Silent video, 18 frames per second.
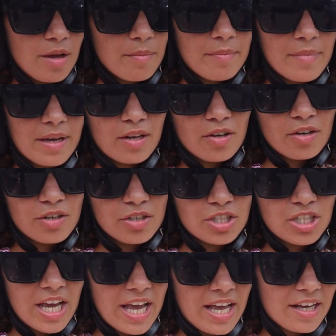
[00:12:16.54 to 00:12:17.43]
I'm going
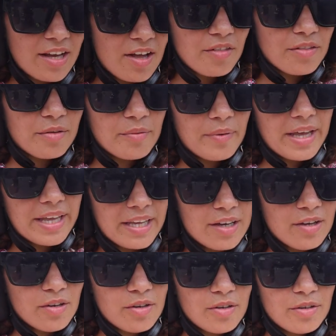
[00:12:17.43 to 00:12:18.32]
check on the way
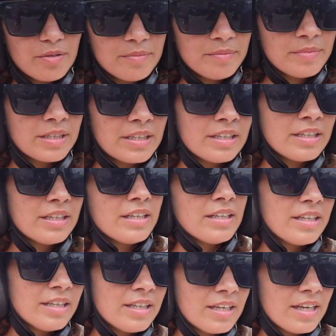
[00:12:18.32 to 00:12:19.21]
home
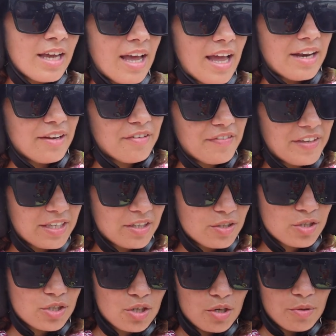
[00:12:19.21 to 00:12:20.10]
and I feel
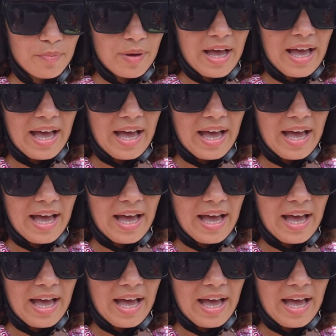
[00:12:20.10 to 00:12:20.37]
super